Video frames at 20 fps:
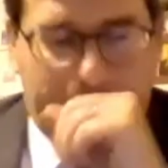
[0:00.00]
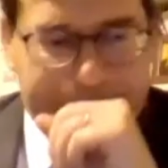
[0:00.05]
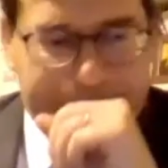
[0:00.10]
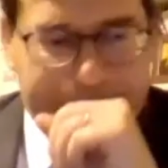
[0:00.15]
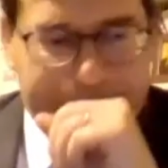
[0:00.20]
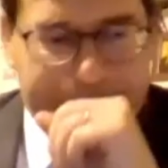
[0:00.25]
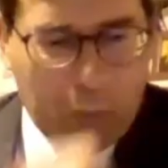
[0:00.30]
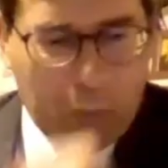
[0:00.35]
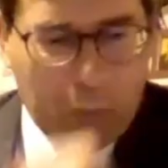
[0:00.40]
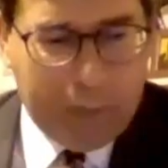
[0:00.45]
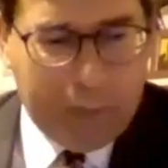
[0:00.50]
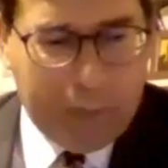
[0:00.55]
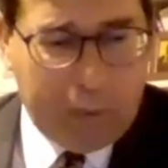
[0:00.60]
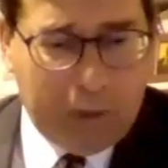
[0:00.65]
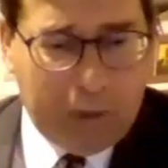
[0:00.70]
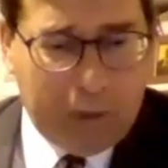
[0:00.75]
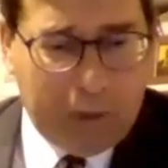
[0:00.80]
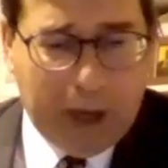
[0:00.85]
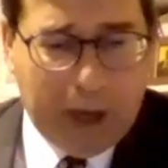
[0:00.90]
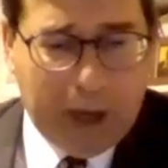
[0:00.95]
when
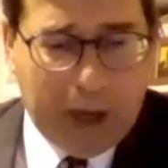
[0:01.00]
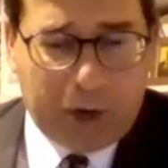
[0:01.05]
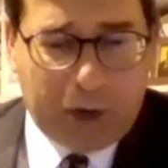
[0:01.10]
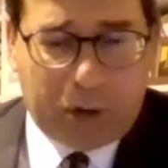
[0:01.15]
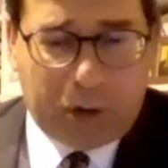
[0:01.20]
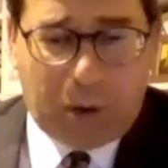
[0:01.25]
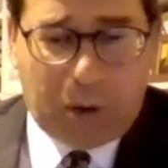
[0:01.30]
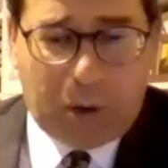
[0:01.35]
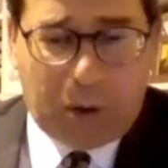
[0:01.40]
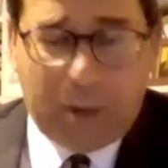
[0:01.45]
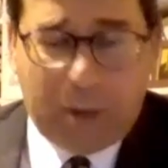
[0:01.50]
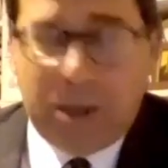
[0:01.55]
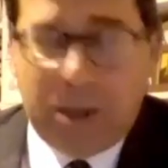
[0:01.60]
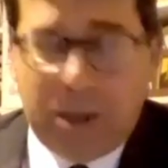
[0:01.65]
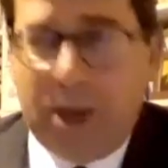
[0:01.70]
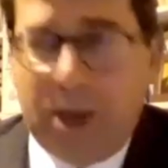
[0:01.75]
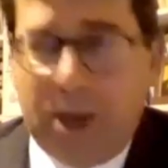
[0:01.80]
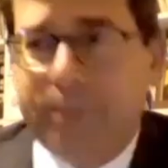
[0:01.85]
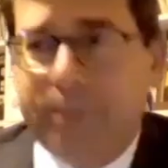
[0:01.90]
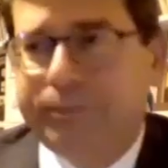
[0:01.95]
Putin annexed the
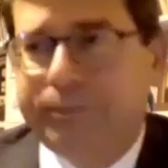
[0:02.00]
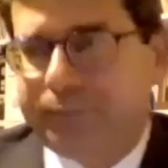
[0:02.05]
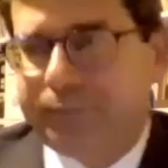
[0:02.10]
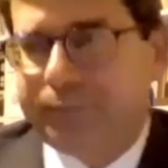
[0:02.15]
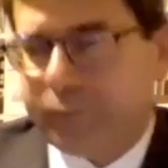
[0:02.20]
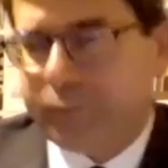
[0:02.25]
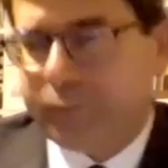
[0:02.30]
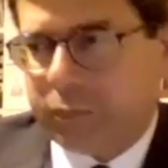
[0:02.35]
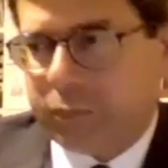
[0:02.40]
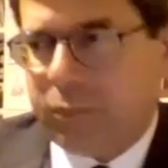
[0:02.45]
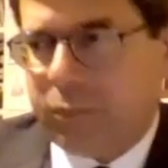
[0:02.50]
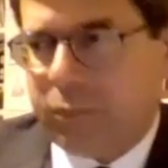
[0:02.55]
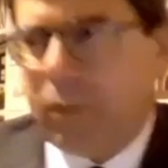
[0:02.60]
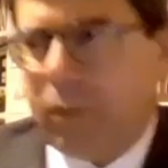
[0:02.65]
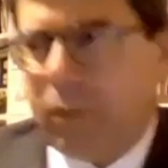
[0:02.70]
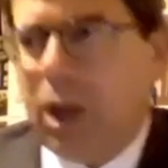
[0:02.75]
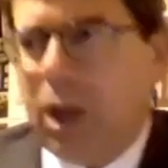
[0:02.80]
Crimea and